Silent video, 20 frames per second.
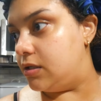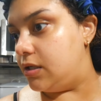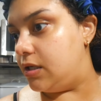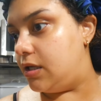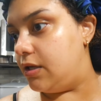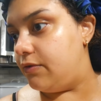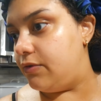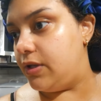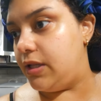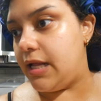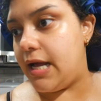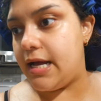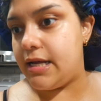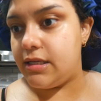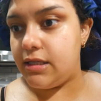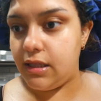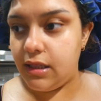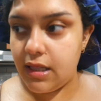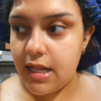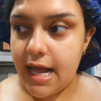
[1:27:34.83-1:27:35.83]
give a
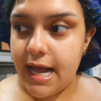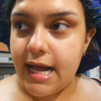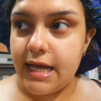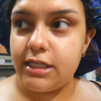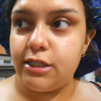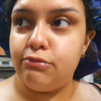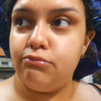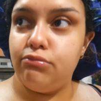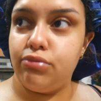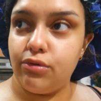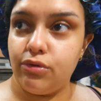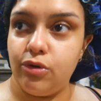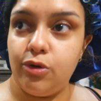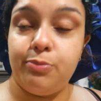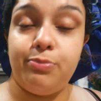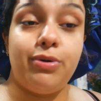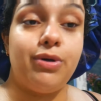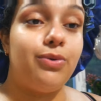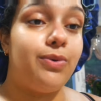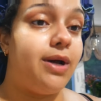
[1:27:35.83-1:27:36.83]
like last
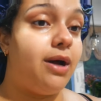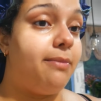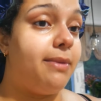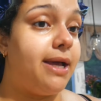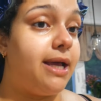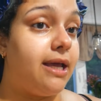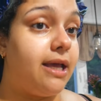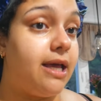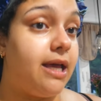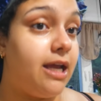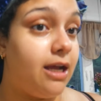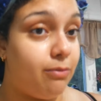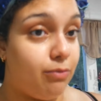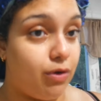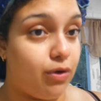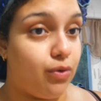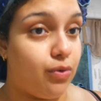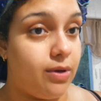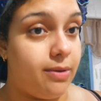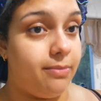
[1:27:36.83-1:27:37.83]
broom, put away all my
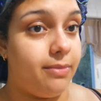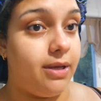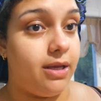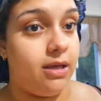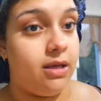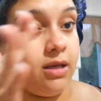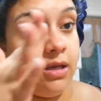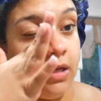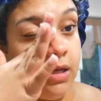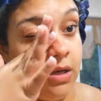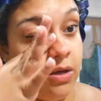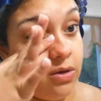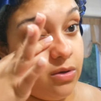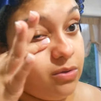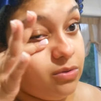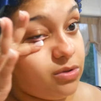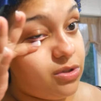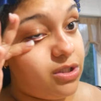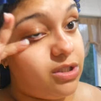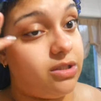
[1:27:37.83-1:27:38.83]
camera equipment.
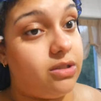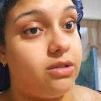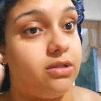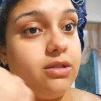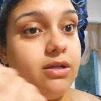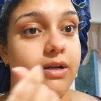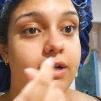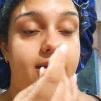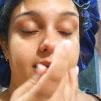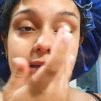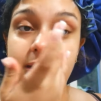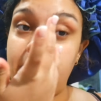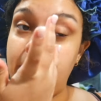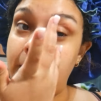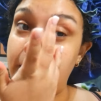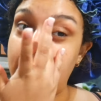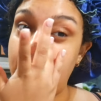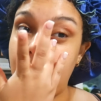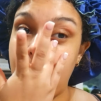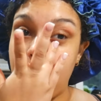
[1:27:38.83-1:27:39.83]
Oh Jesus, sorry.
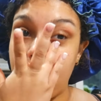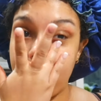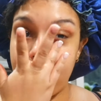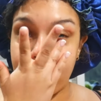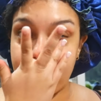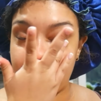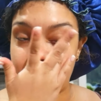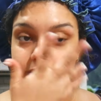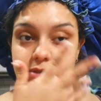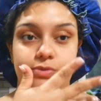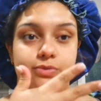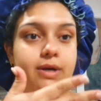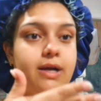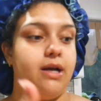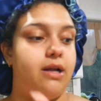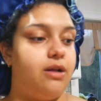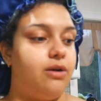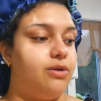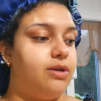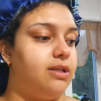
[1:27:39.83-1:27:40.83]
And so I
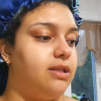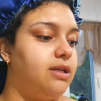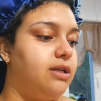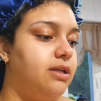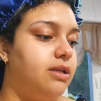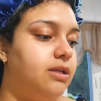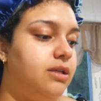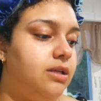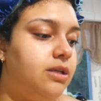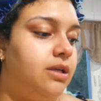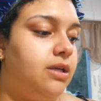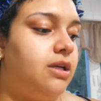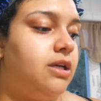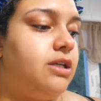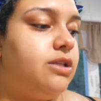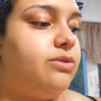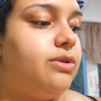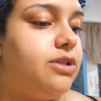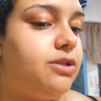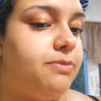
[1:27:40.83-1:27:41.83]
gotta go to the
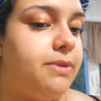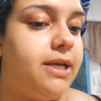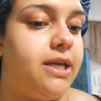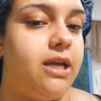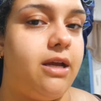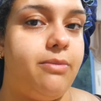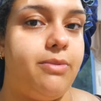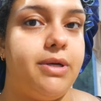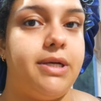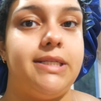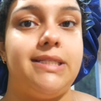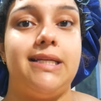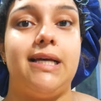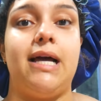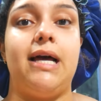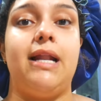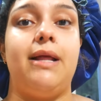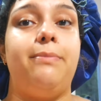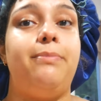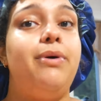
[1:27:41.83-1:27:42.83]
switch my camera because I
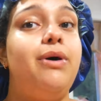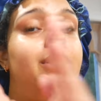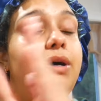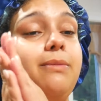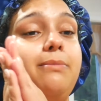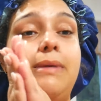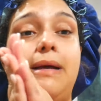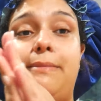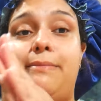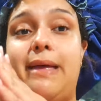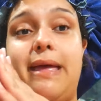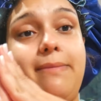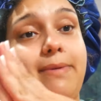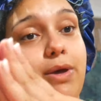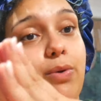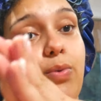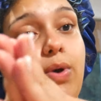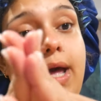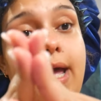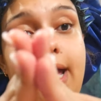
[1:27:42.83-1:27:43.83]
gotta put my baby
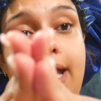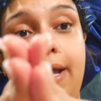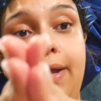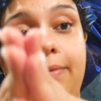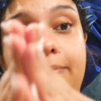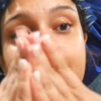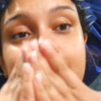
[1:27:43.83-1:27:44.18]
away.